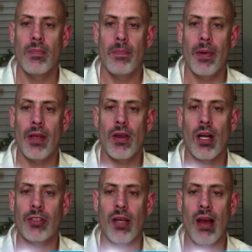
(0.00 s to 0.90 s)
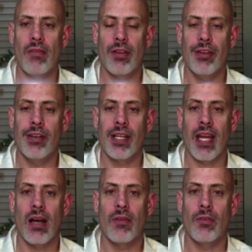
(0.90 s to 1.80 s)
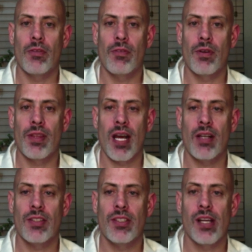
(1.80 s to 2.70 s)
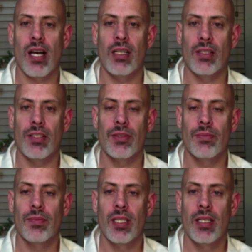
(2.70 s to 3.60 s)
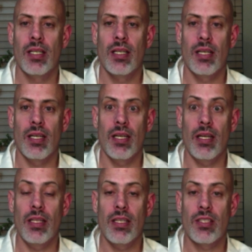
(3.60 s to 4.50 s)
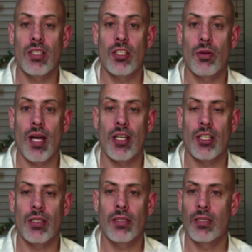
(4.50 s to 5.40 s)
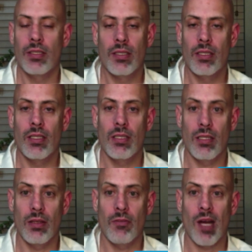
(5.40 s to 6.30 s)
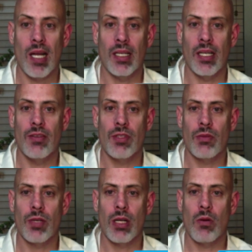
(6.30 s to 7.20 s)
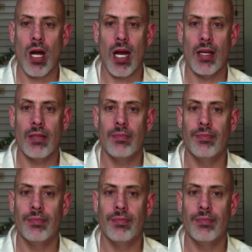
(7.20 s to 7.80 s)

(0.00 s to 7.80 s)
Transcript: But you also have a third account for $4,000. In this situation, filing is required.